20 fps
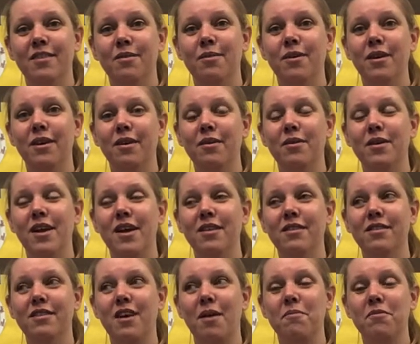What
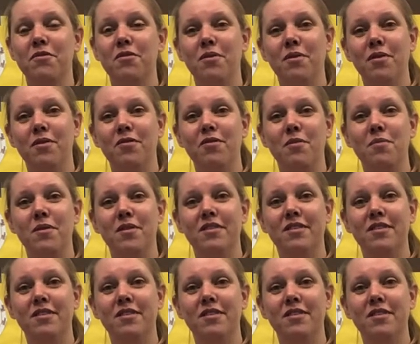else comes from the